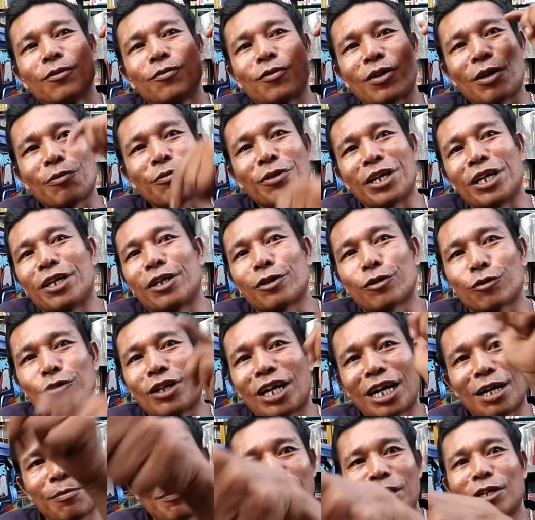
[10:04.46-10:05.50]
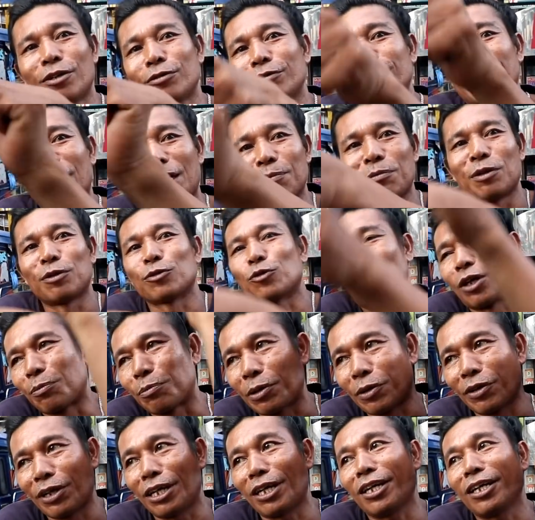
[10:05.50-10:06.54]
from here to Davao, Davao to
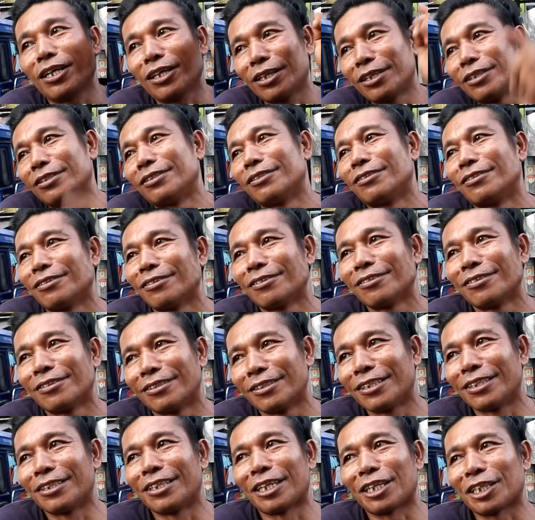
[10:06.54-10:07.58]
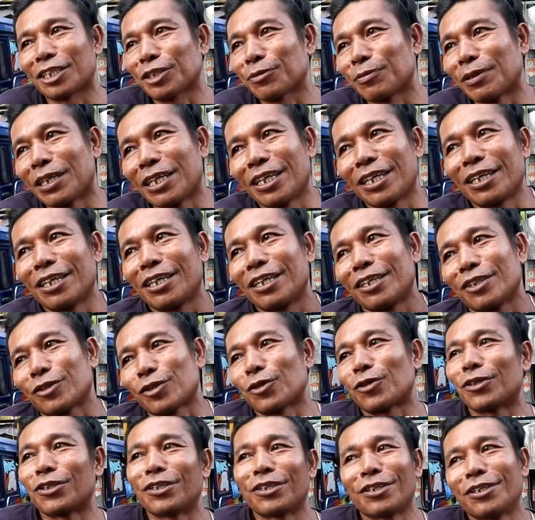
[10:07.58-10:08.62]
Coron. Oh, wow. That is my
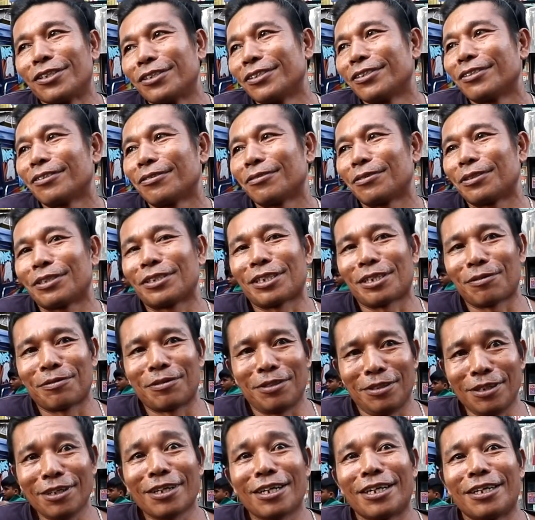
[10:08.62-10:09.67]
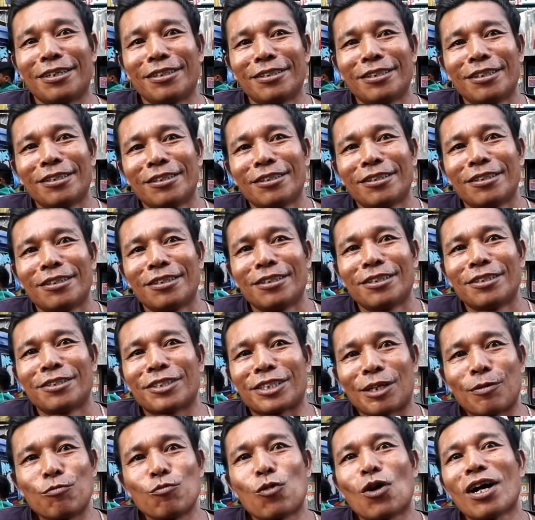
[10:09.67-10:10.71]
tour. Davao? Yeah. So you took the
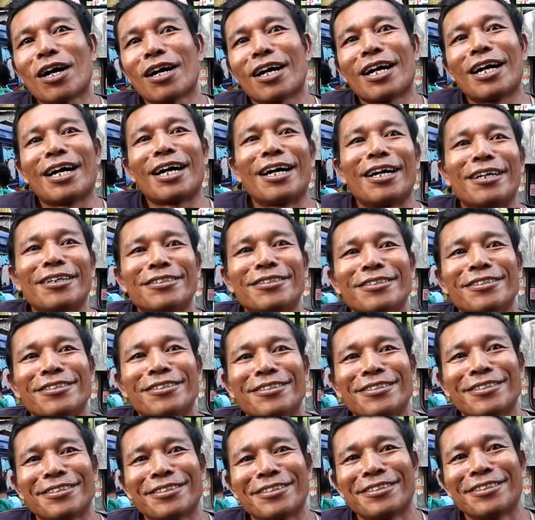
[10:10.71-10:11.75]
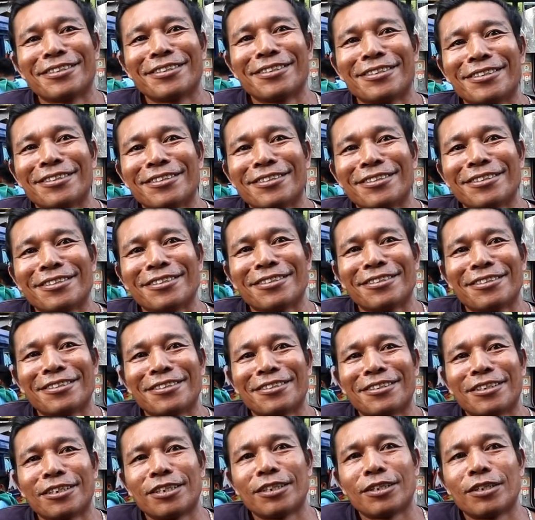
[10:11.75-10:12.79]
boat? Wow, that's like a that's a
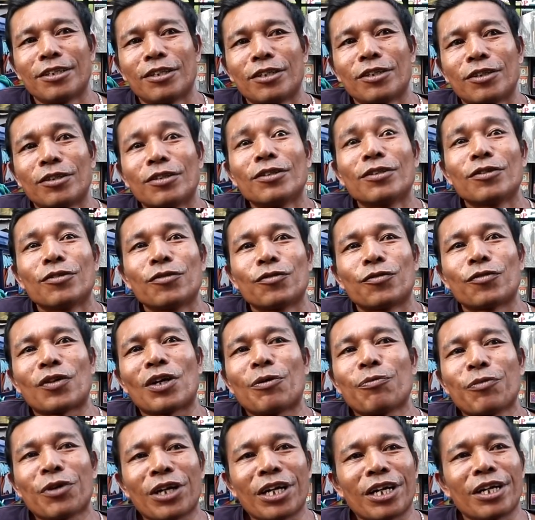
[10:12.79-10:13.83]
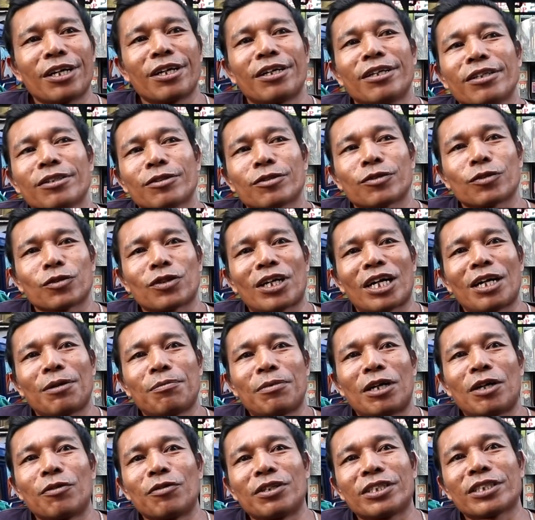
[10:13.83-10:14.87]
tough route, no? From here to
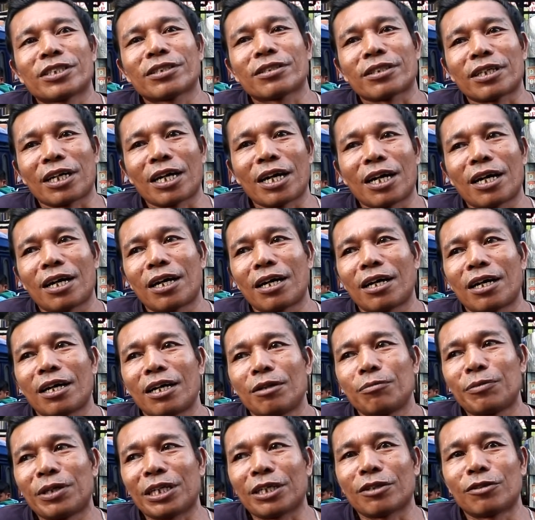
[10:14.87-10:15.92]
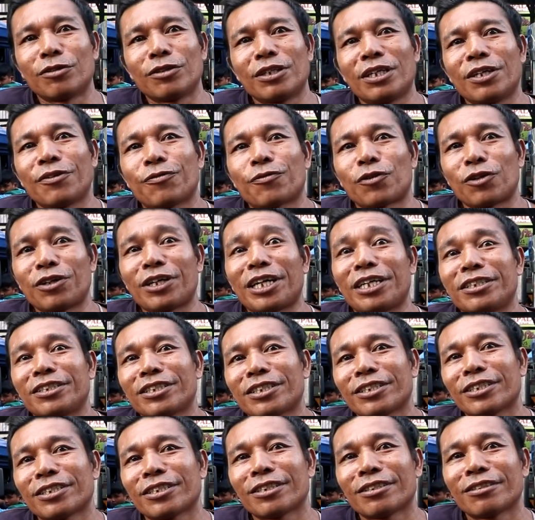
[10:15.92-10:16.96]
Davao is uh, I make only four days.
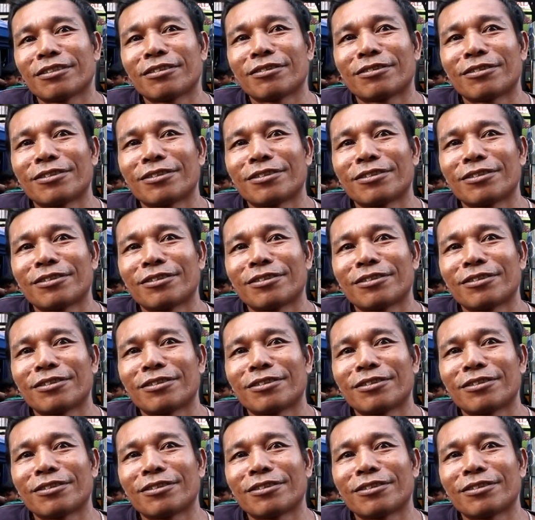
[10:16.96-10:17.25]
Four